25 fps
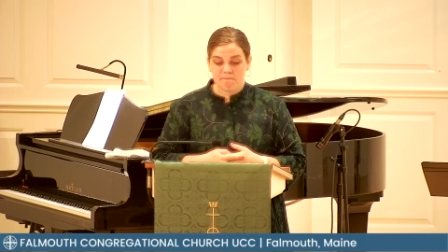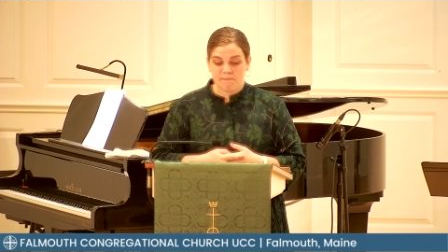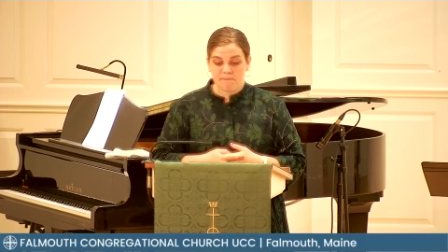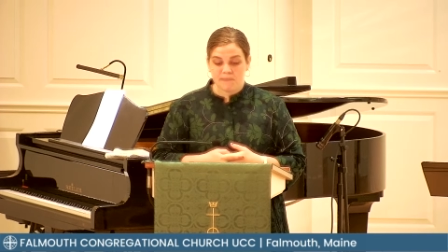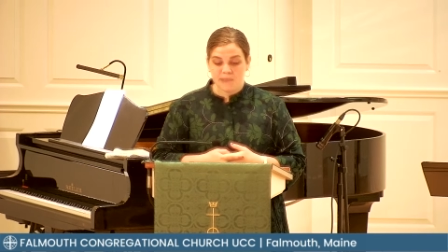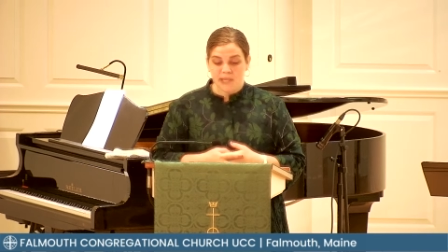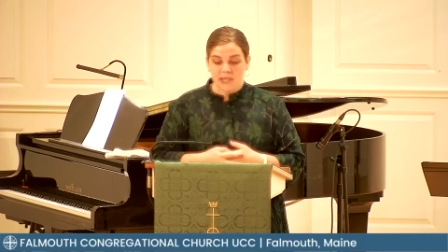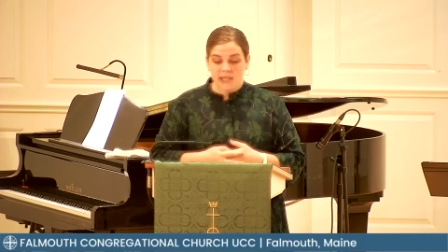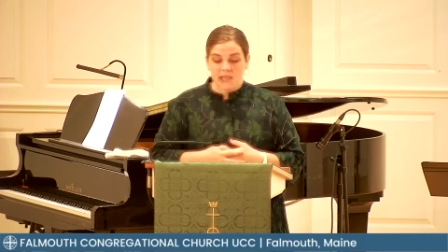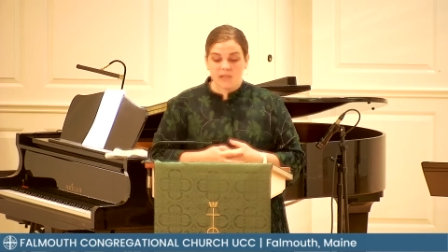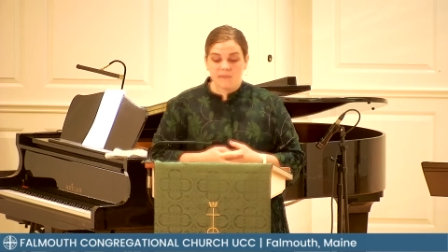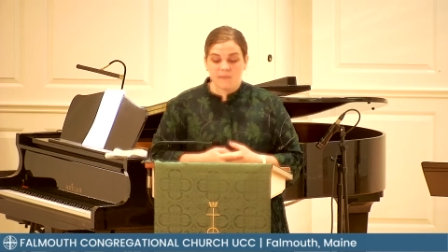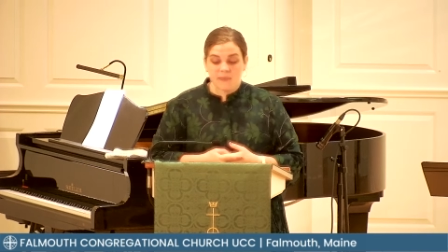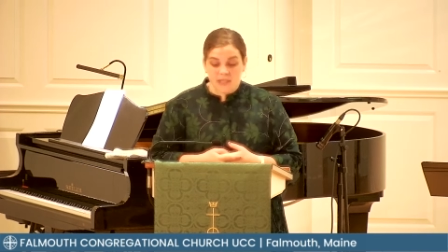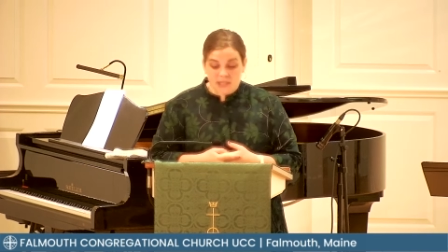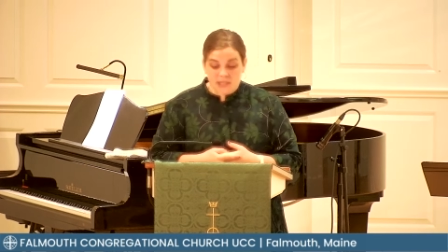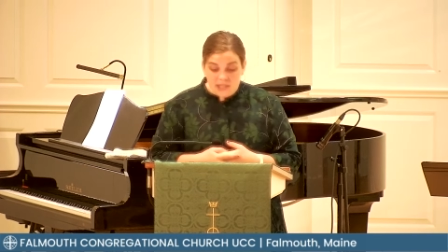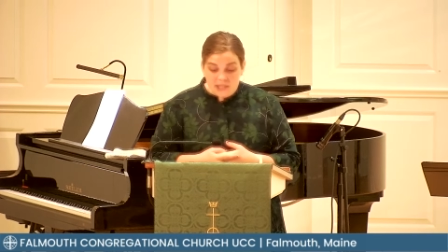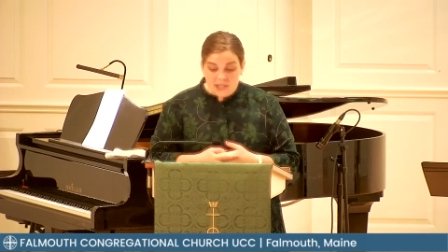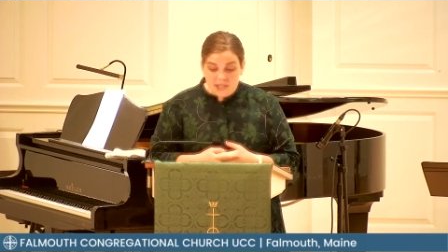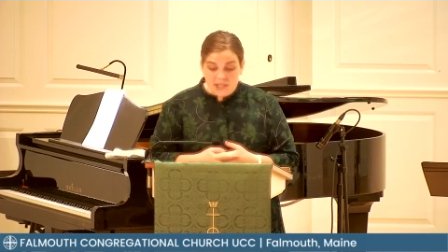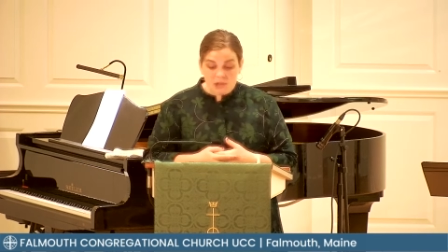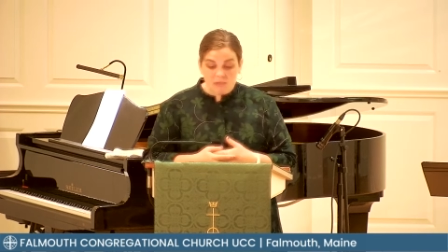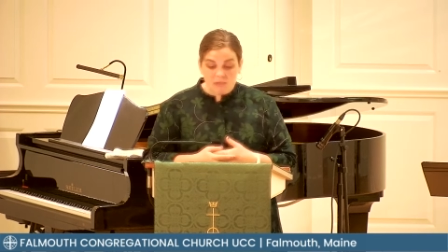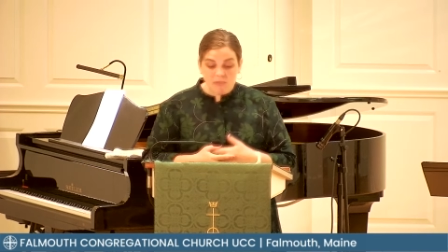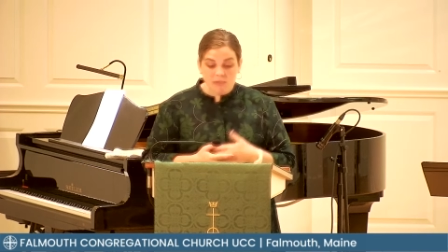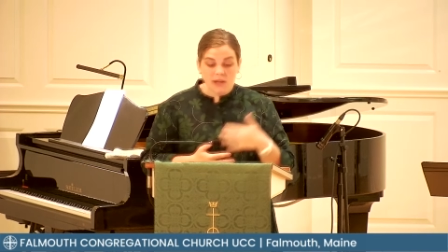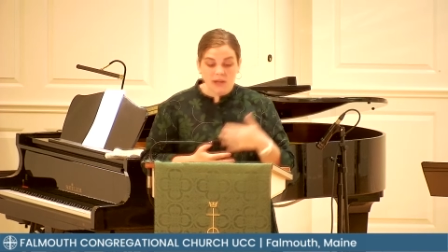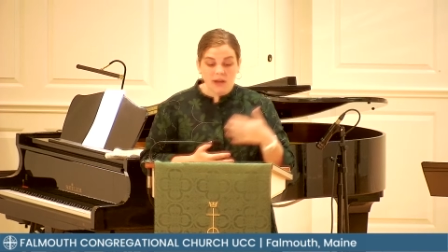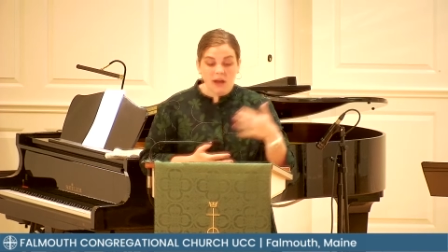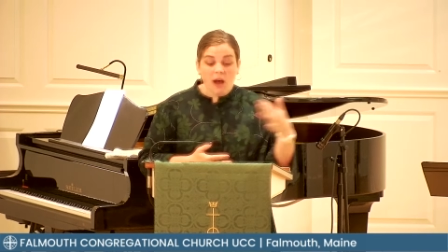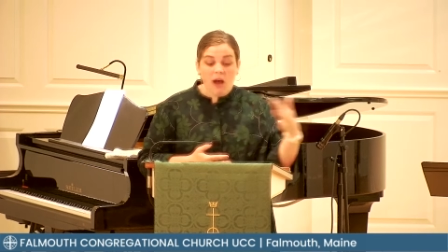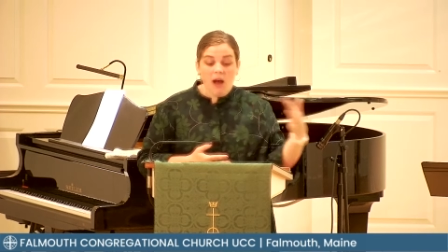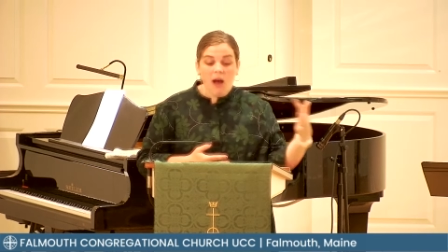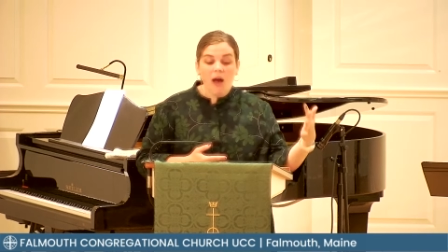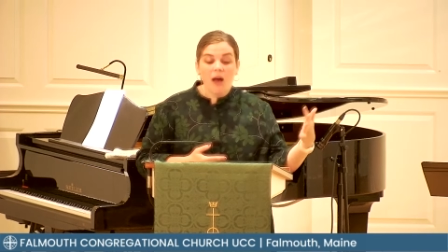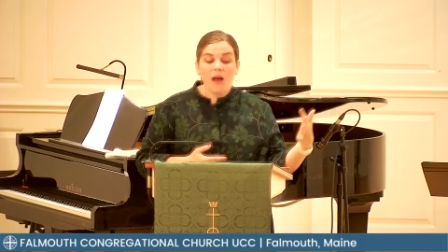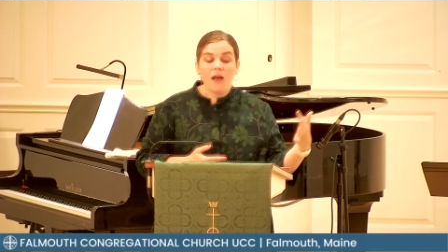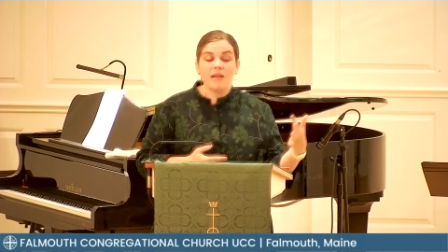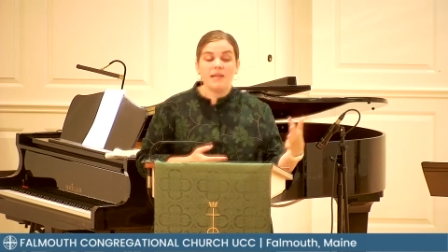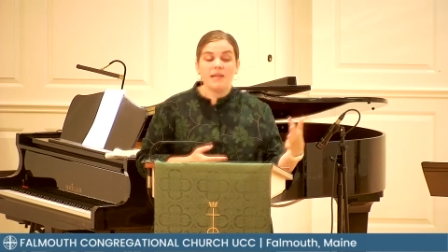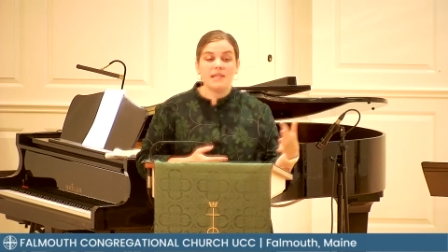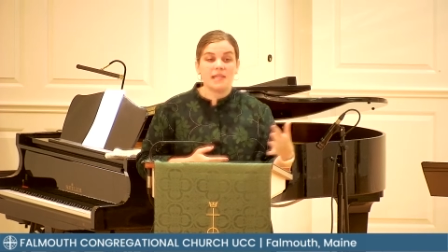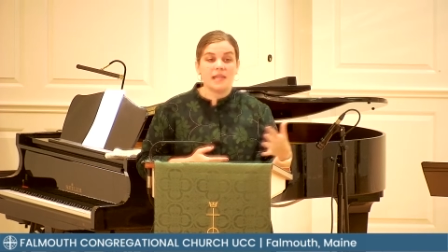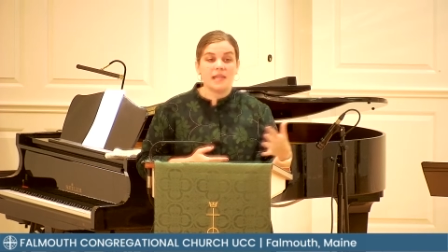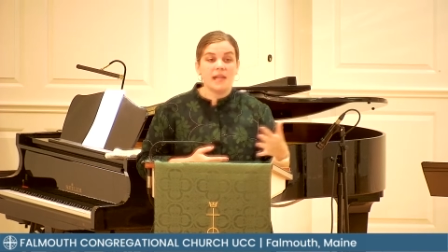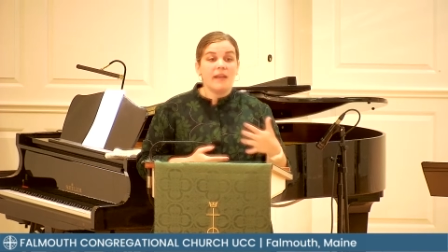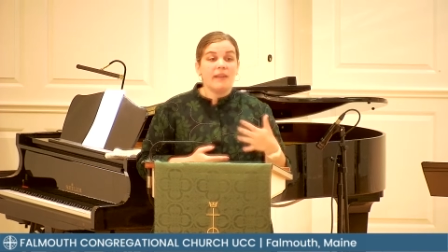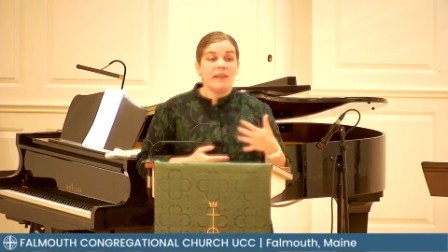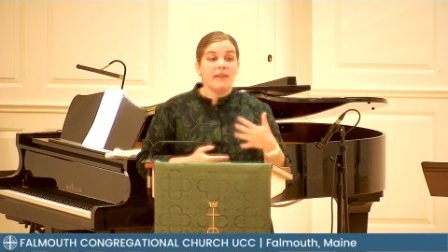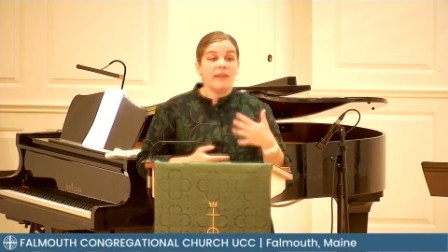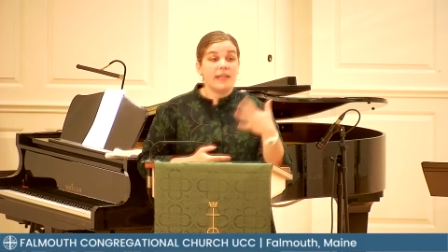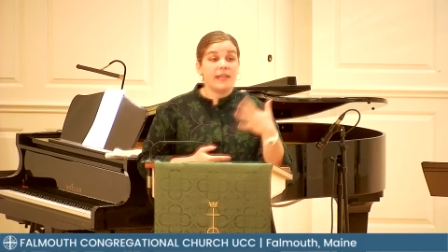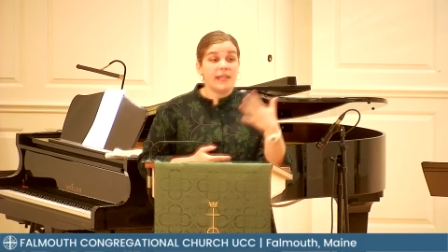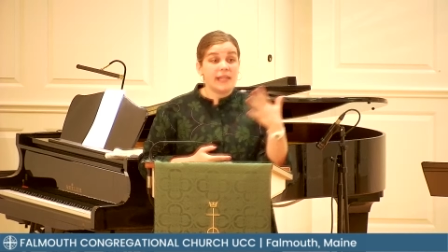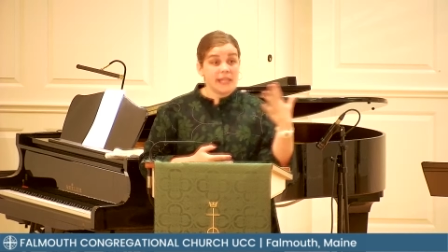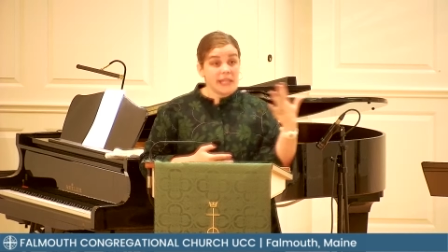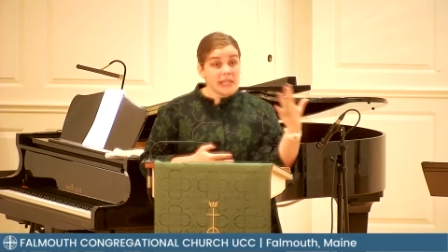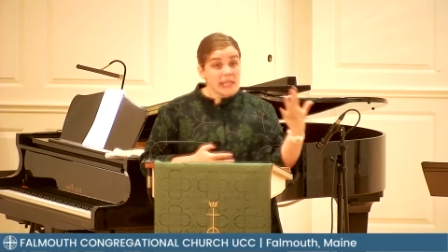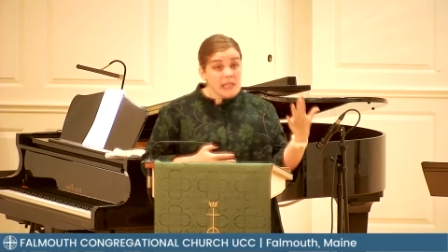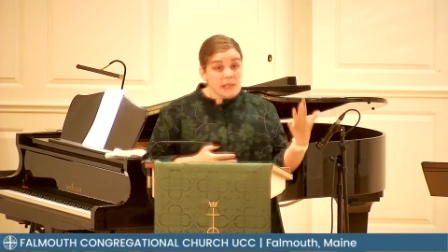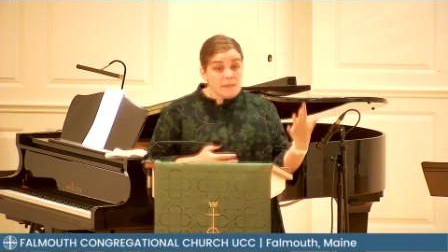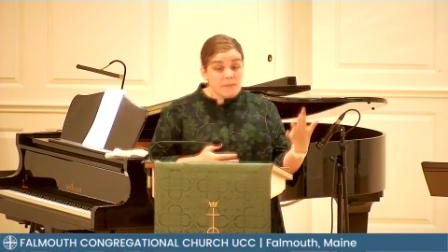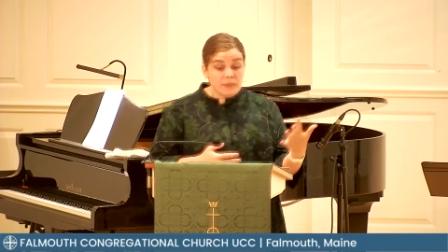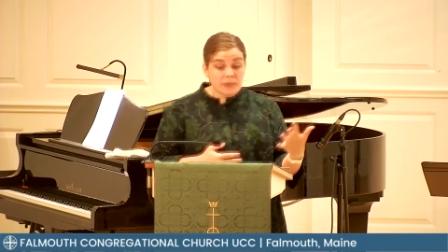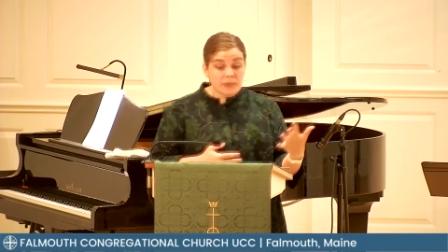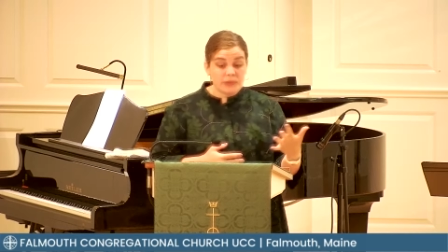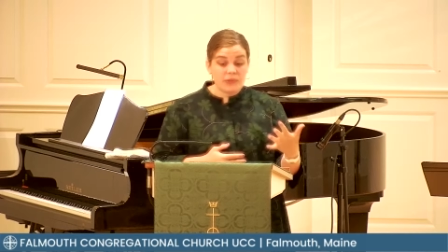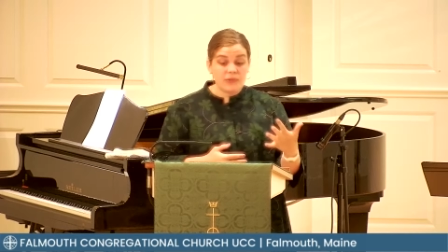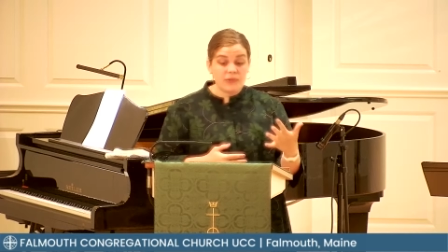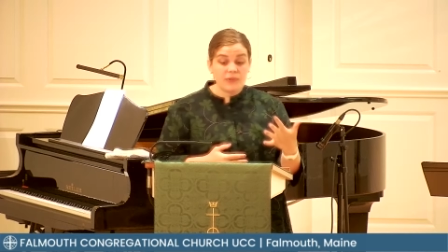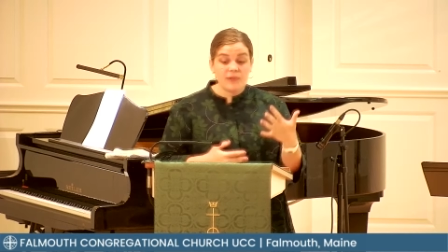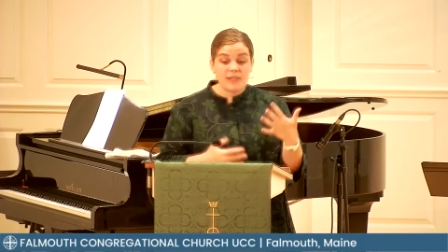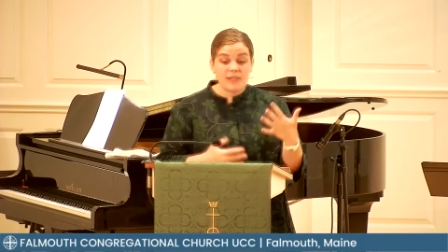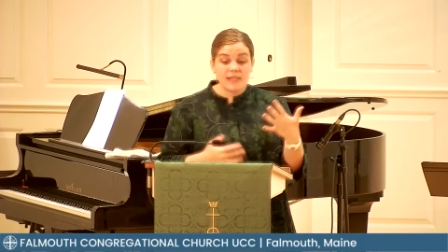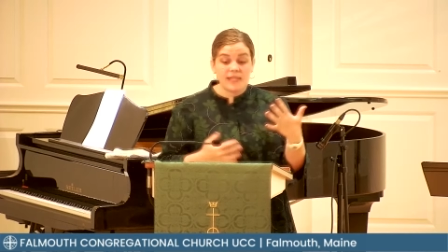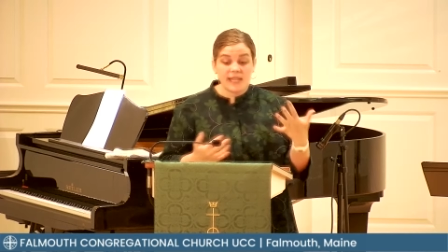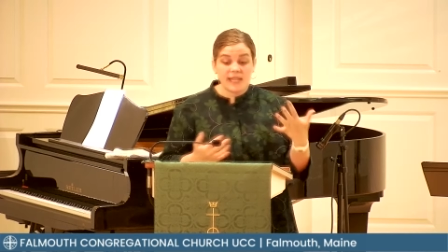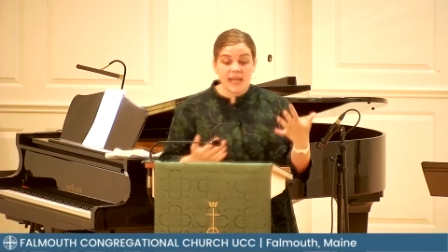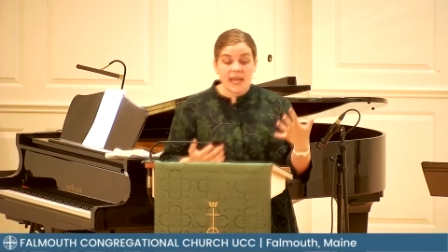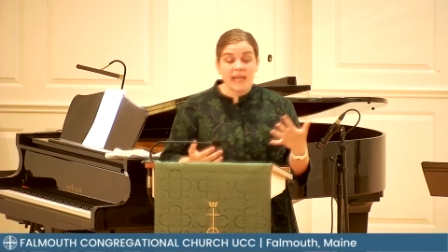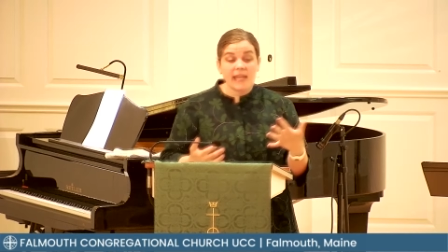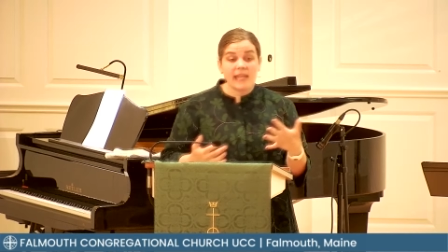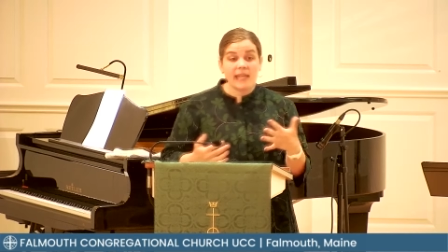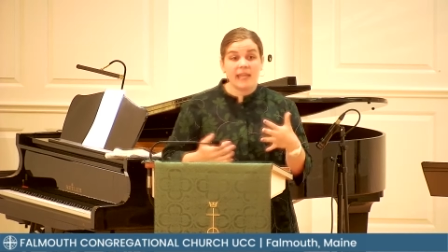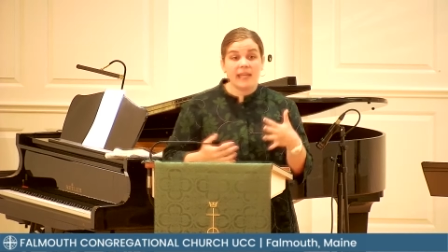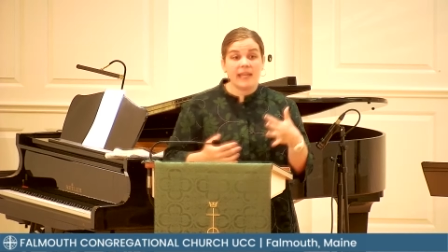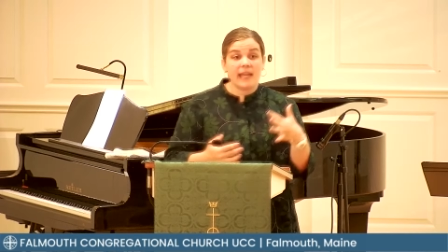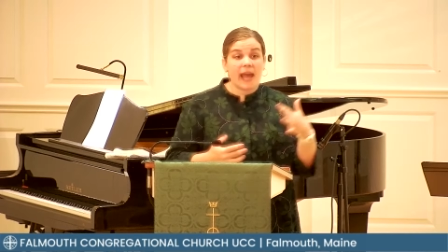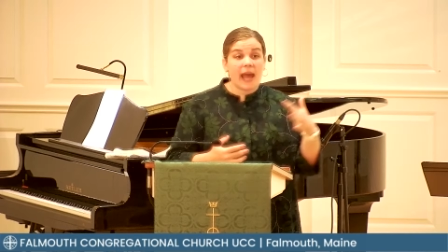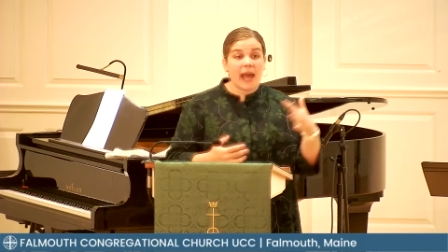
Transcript: The mezuzah recalls the Hebrews taking